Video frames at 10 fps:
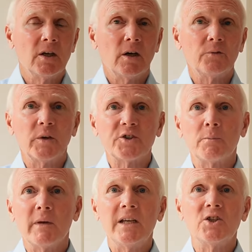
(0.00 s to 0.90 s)
of which
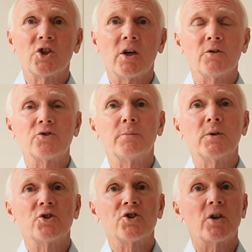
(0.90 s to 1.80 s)
major
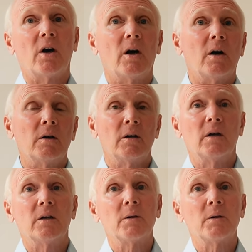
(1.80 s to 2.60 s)
contributors are uh,